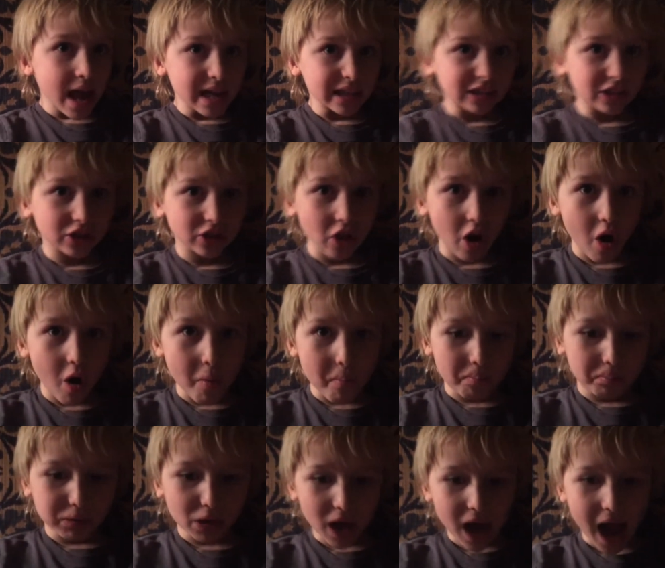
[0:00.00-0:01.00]
and
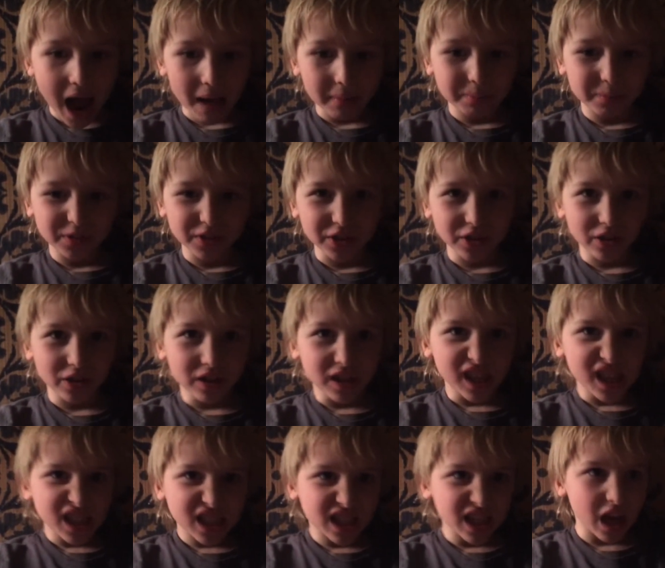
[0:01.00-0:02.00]
so perhaps you'll
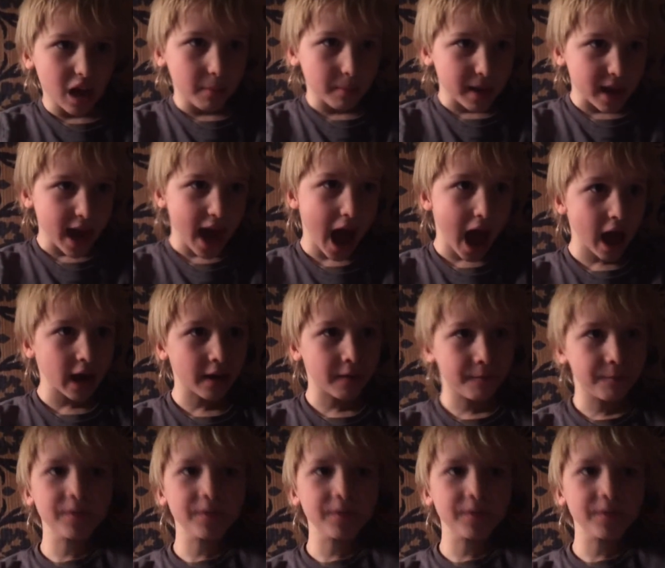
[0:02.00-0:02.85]
tell me how to